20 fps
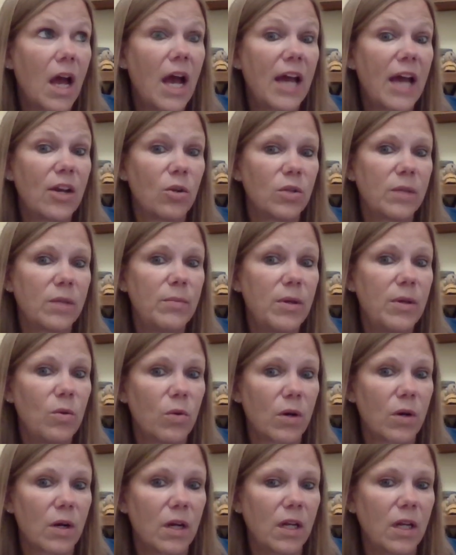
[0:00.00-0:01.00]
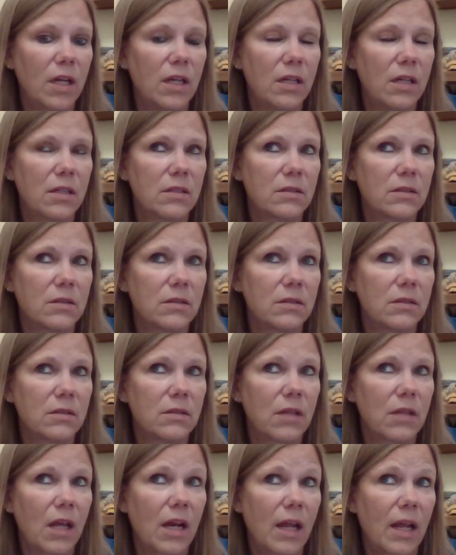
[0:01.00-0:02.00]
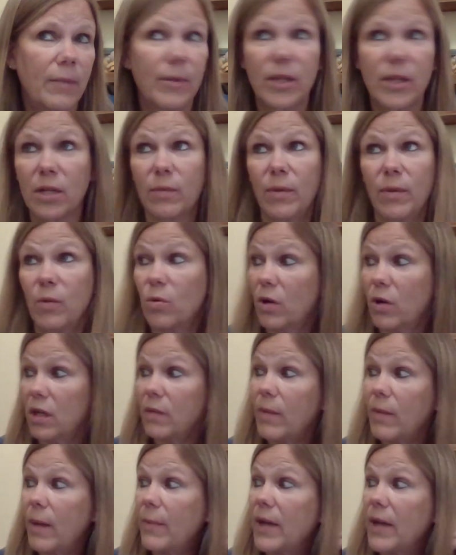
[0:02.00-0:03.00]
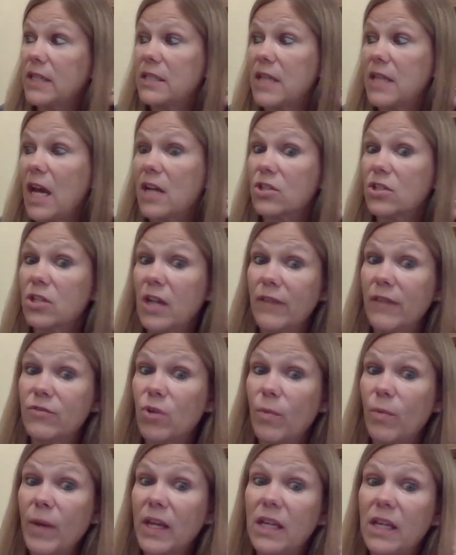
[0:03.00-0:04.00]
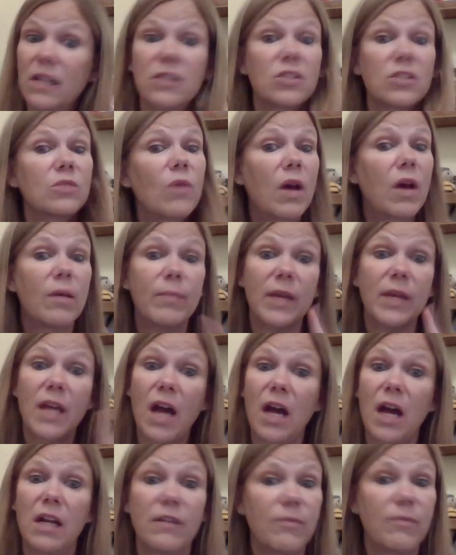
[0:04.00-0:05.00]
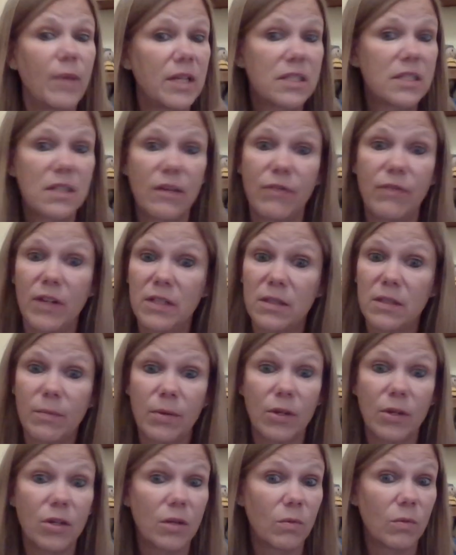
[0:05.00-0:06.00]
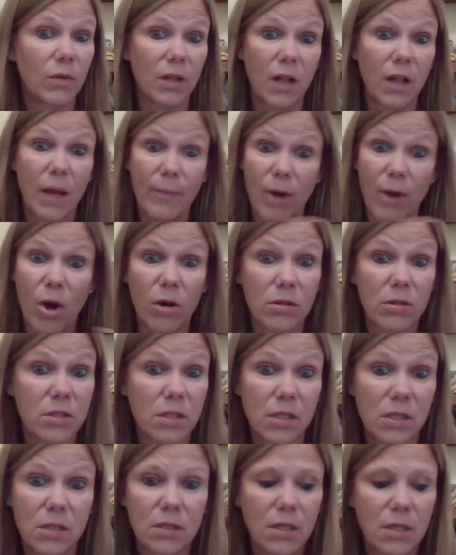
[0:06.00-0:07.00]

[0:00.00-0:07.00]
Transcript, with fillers: I'd only be worried, and I'm a little bit worried about my stash. I've told my kids, so help me God, if my stuff ends up in Goodwill, I'm a hauncha.